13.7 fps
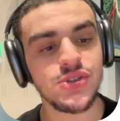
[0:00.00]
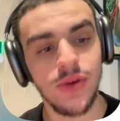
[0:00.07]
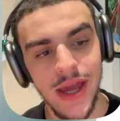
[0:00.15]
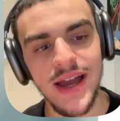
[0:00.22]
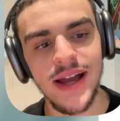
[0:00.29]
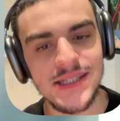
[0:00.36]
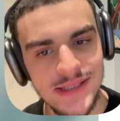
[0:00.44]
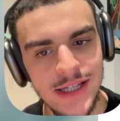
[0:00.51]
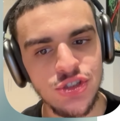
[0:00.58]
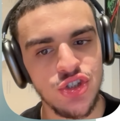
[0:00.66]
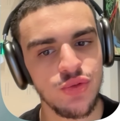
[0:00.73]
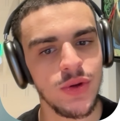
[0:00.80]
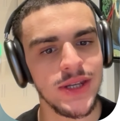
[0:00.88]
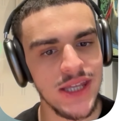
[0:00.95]
So, hey, I
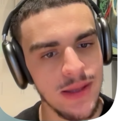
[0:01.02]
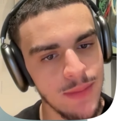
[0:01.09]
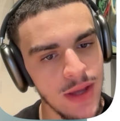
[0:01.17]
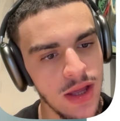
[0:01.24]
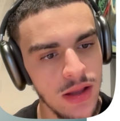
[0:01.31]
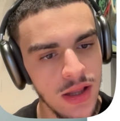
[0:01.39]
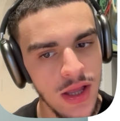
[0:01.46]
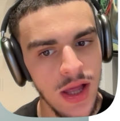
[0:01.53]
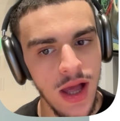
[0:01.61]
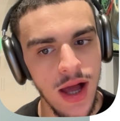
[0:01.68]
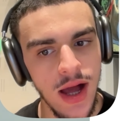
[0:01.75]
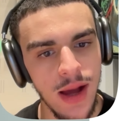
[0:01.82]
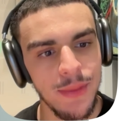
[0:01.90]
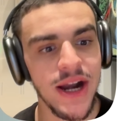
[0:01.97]
sent you an email,
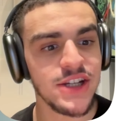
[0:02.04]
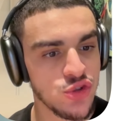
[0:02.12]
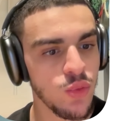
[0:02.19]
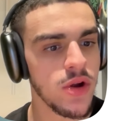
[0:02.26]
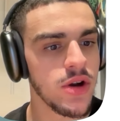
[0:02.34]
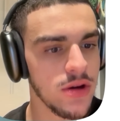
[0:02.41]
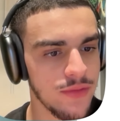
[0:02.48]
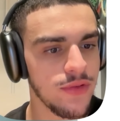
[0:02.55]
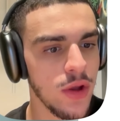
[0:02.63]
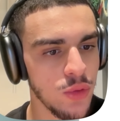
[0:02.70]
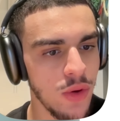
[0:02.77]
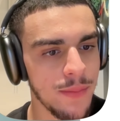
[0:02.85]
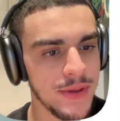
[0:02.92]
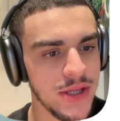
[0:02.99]
but I just wanted to
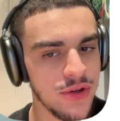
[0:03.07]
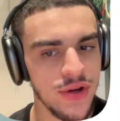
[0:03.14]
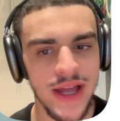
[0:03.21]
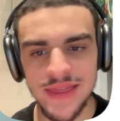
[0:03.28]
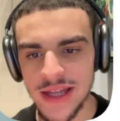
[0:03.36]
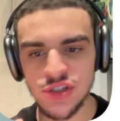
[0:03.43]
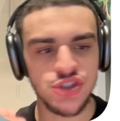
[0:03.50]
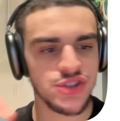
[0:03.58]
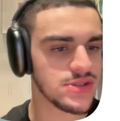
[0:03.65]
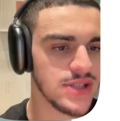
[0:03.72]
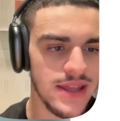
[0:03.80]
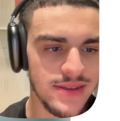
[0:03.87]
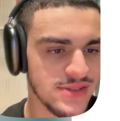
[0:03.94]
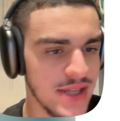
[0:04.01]
follow up here, and then just
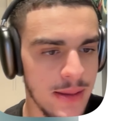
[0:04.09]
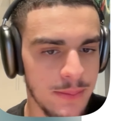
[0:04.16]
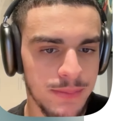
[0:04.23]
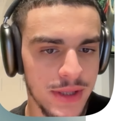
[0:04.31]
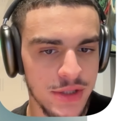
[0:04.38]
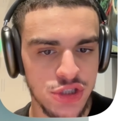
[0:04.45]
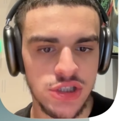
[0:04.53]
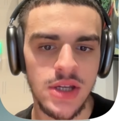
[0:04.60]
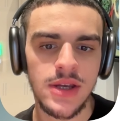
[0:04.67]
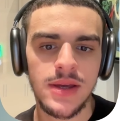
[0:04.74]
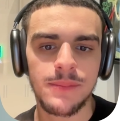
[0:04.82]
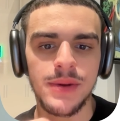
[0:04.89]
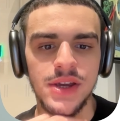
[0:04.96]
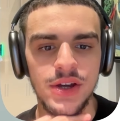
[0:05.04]
say the same pitch,
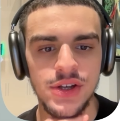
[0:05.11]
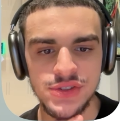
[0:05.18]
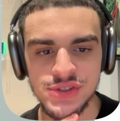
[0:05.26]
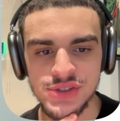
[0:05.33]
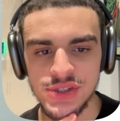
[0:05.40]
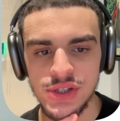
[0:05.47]
because,